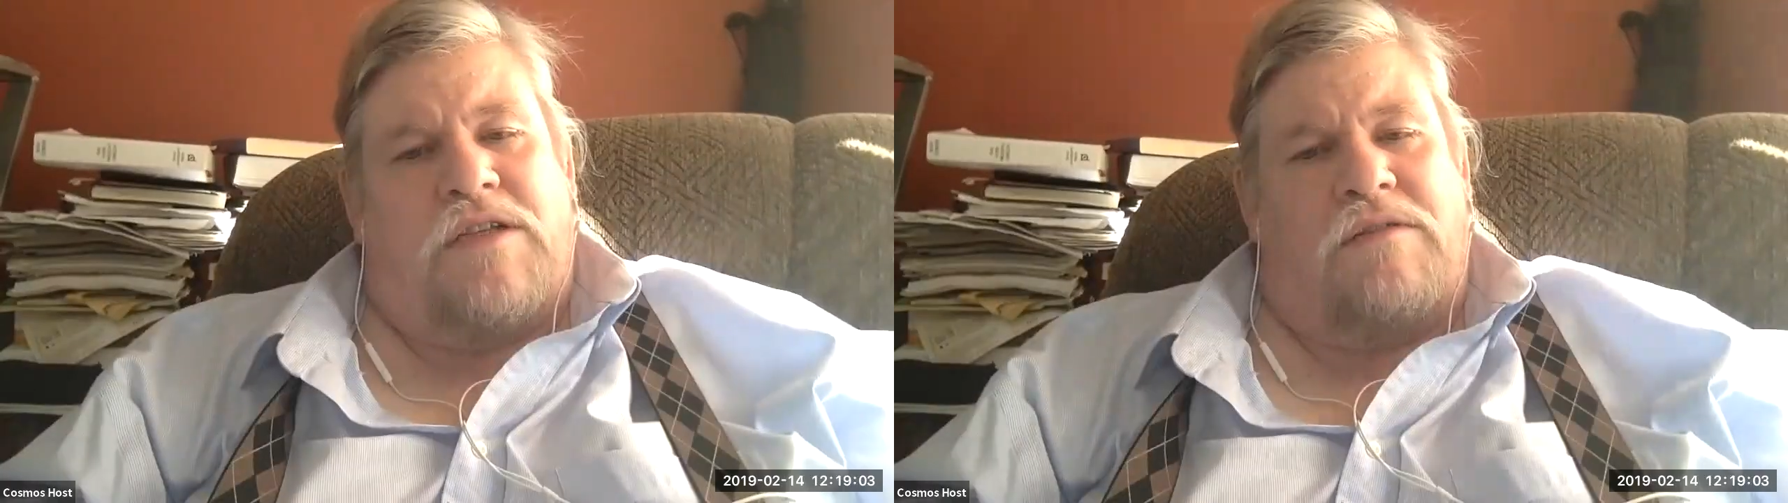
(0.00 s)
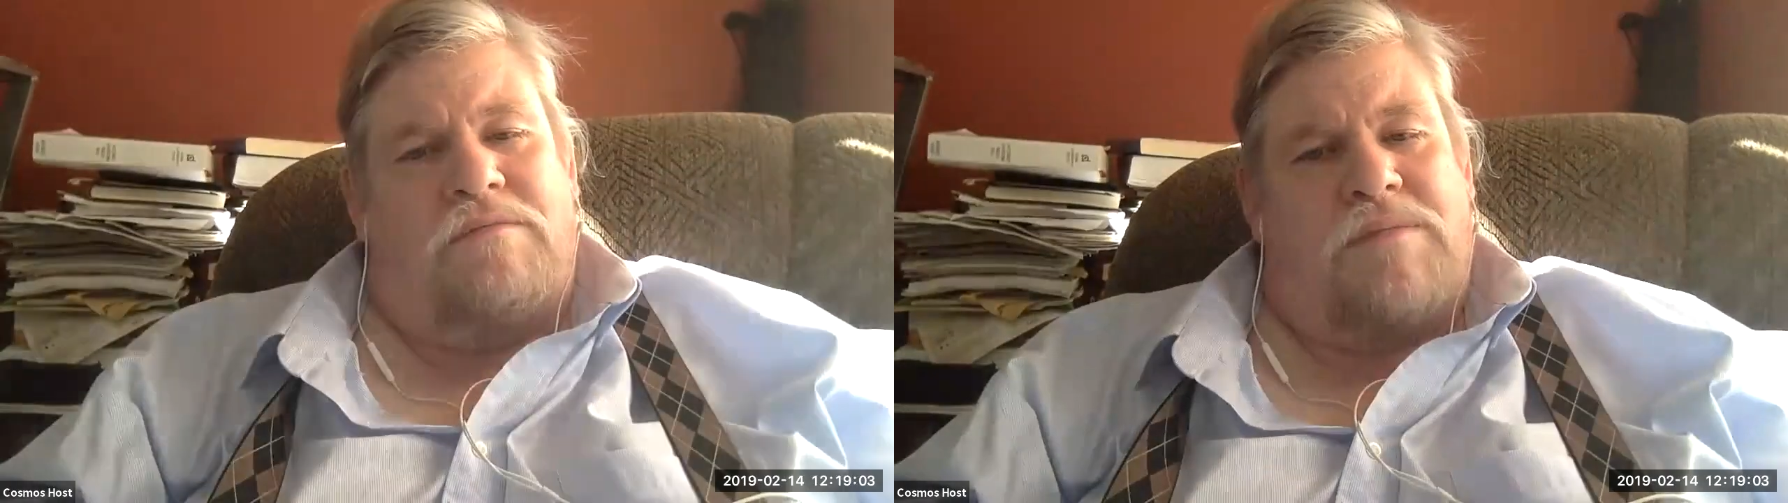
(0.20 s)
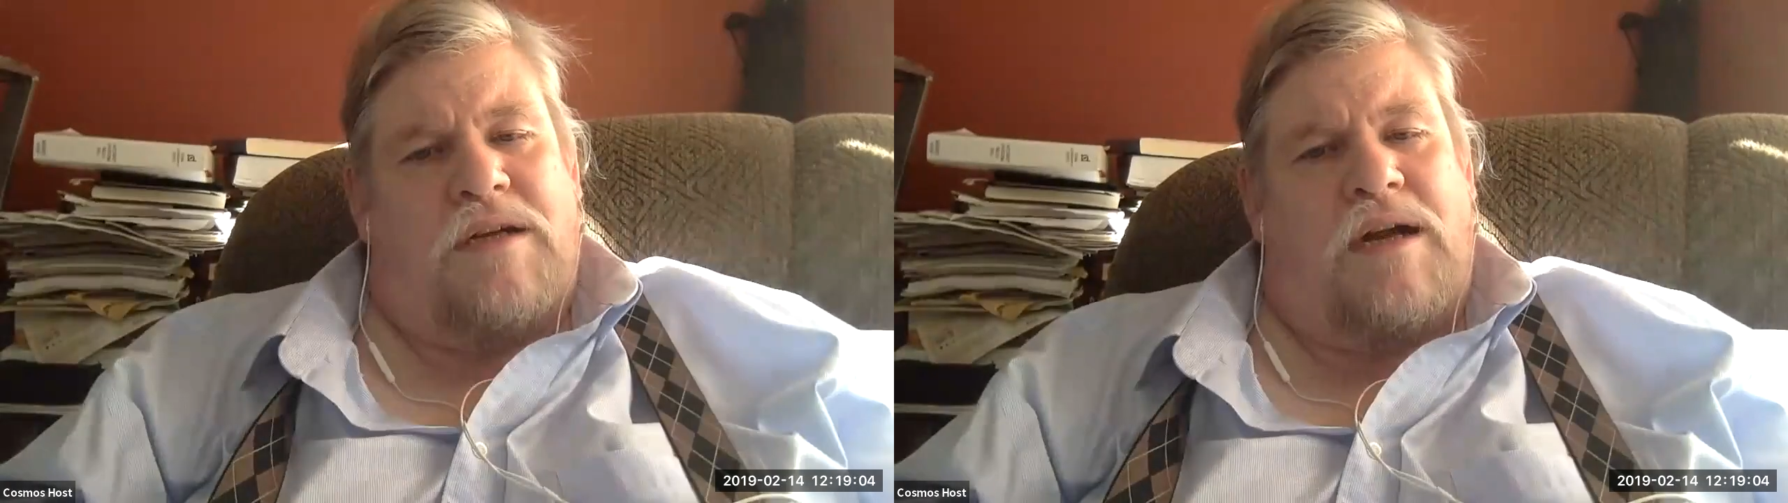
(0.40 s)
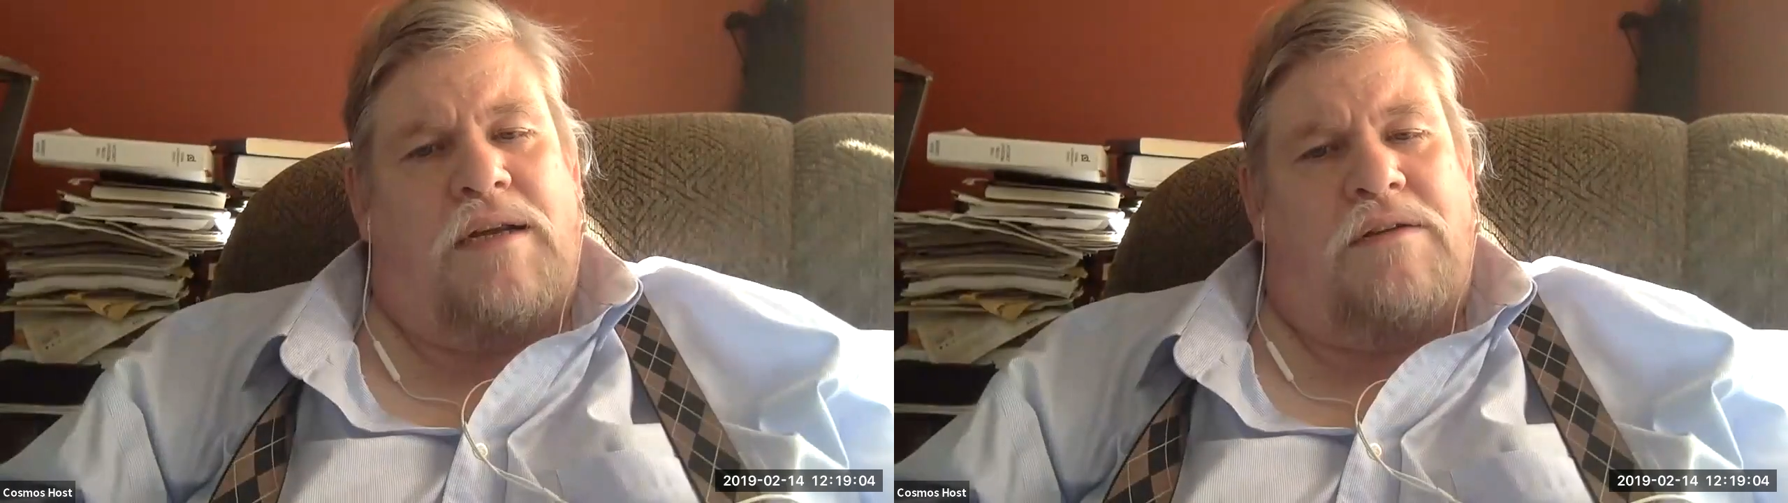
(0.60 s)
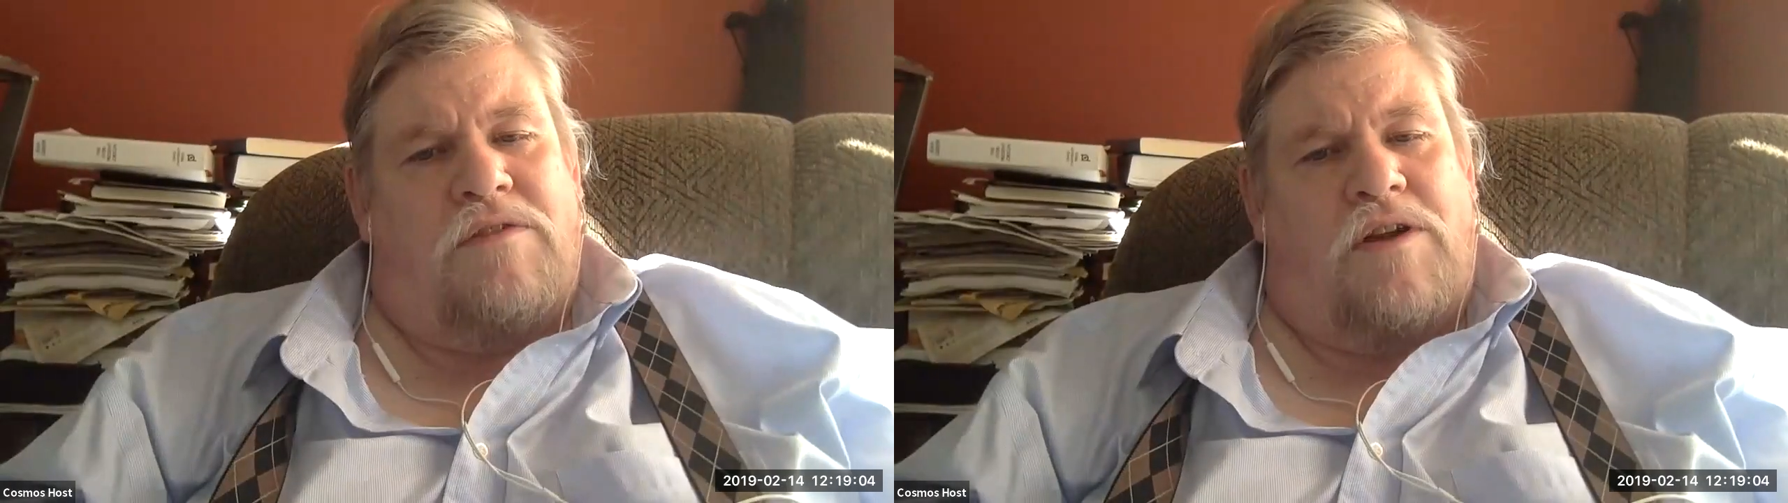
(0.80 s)
a
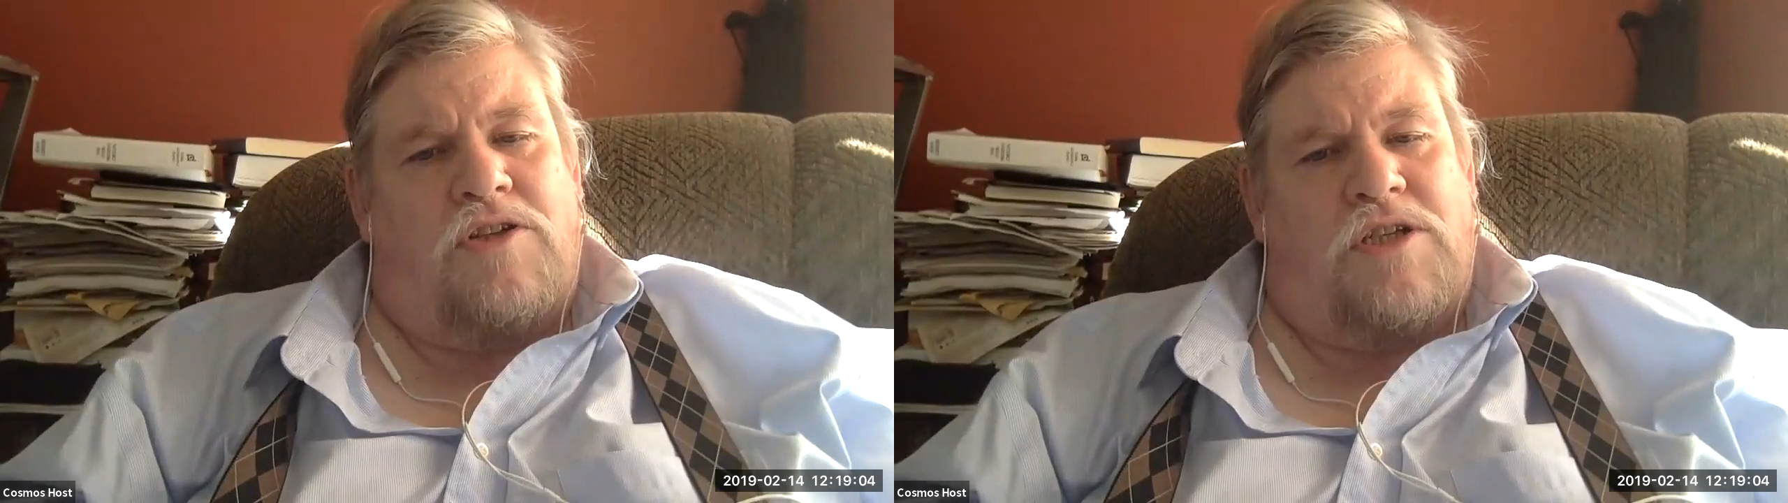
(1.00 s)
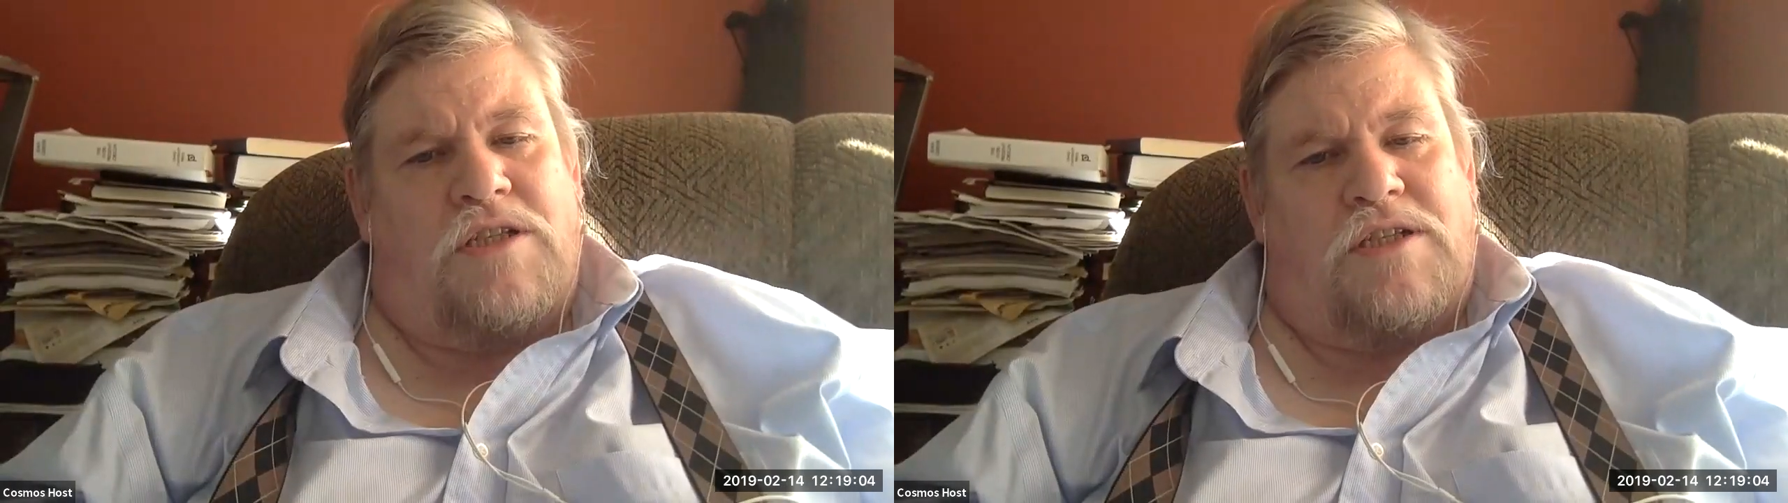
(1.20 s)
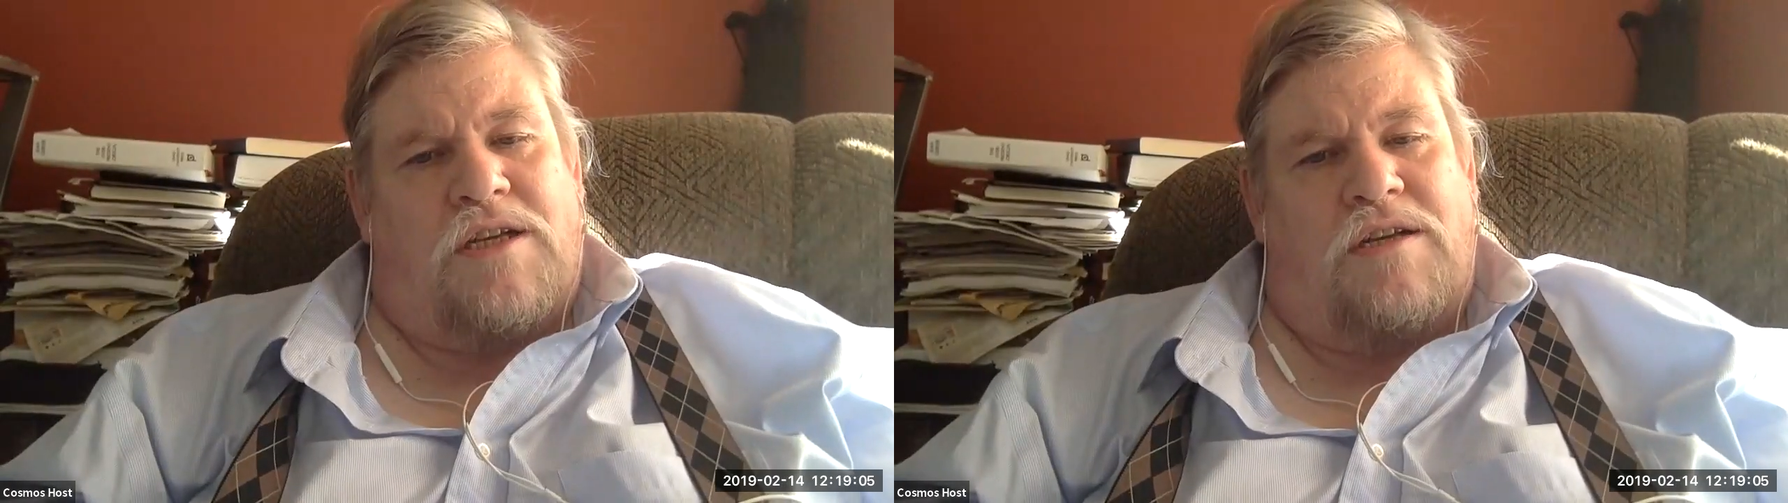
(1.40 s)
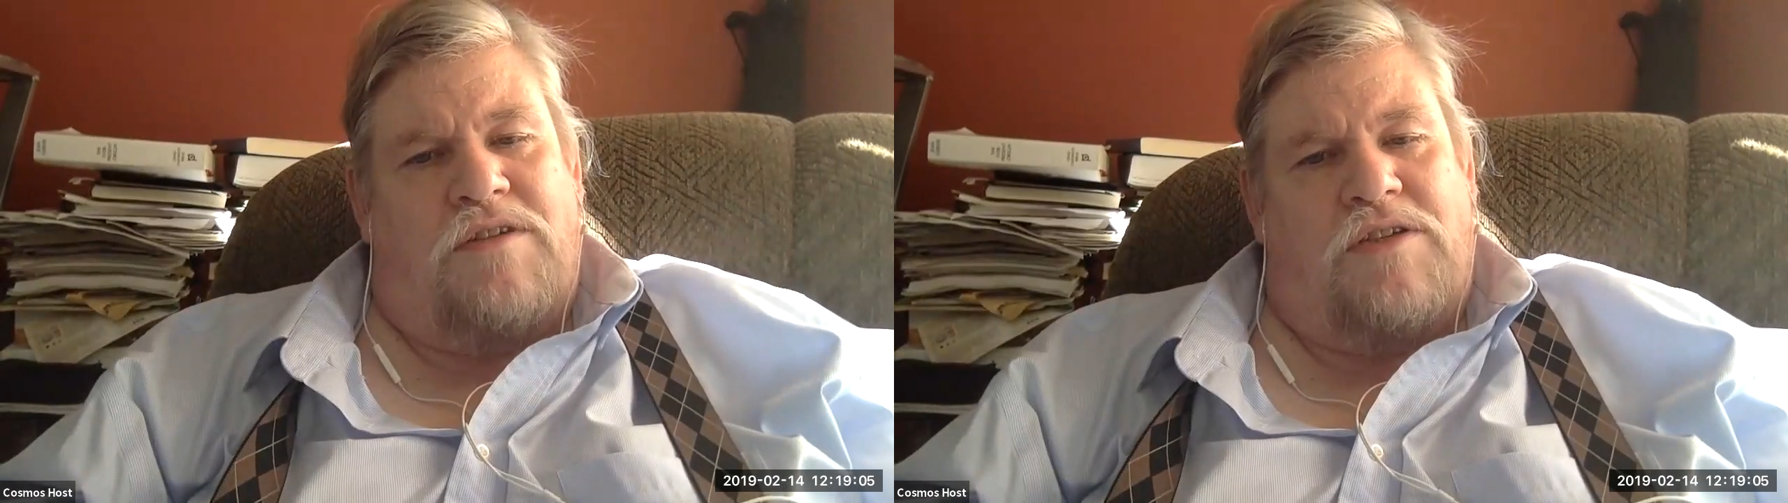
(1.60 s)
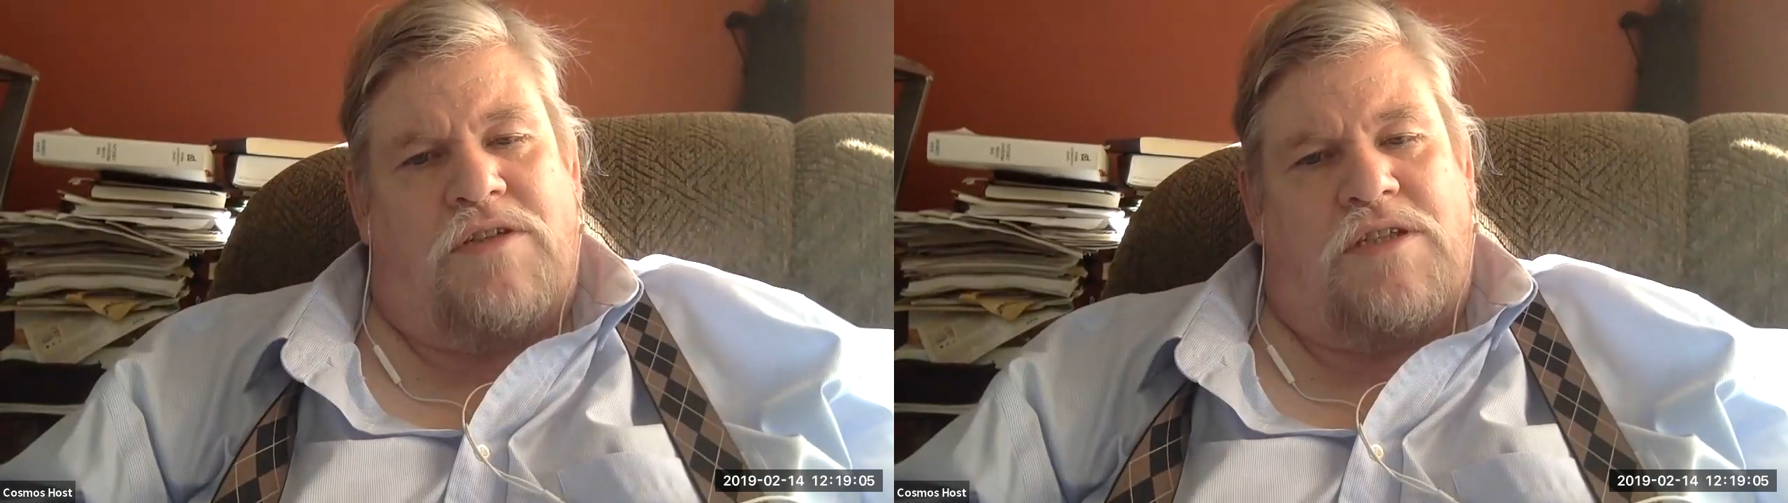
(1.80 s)
kind of logic that's kind of
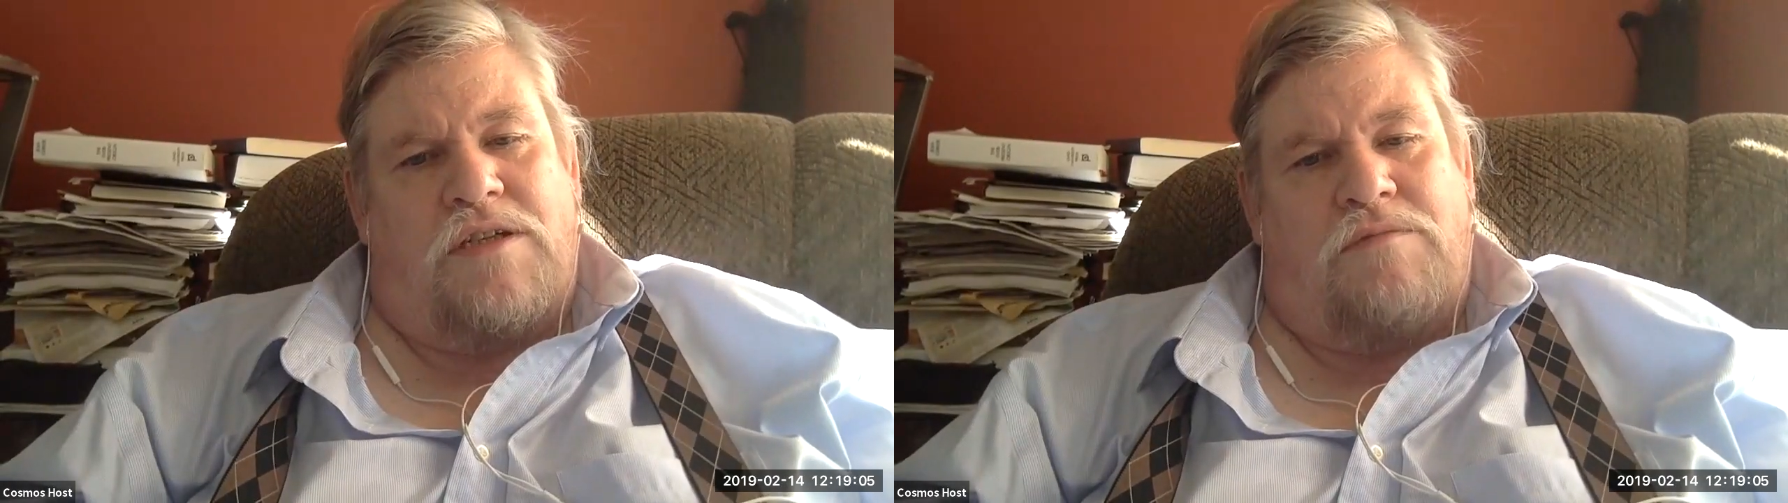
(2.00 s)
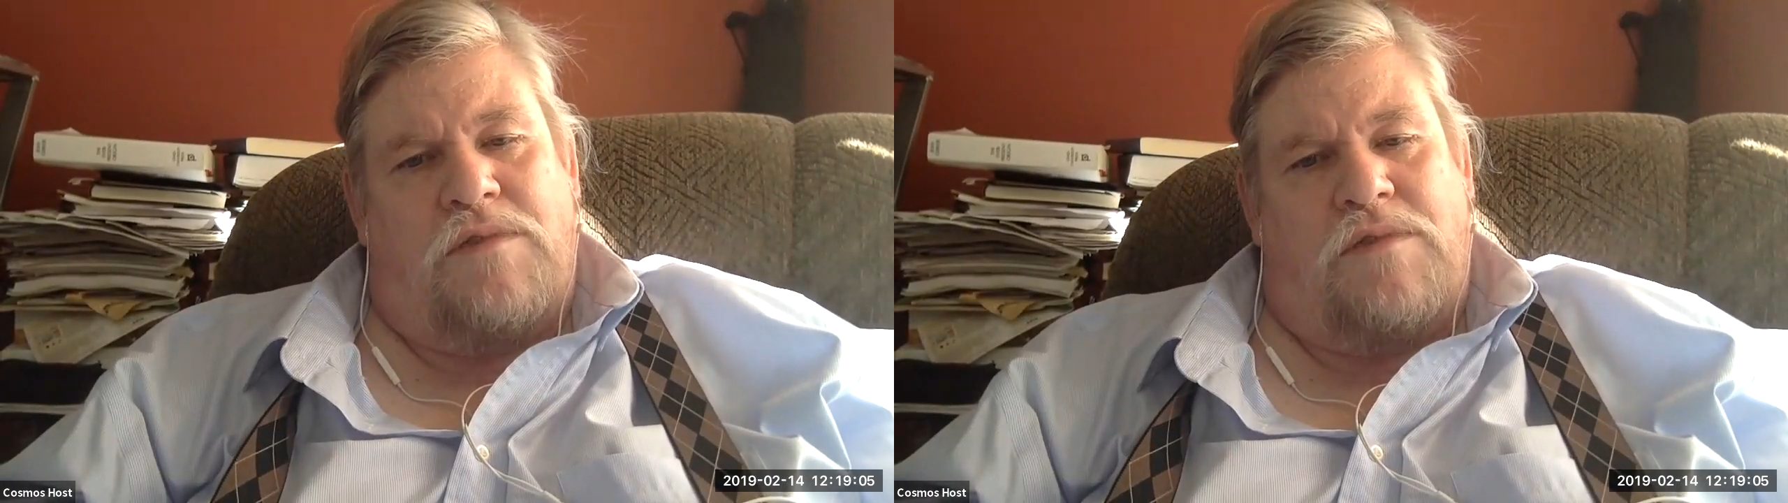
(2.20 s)
interesting,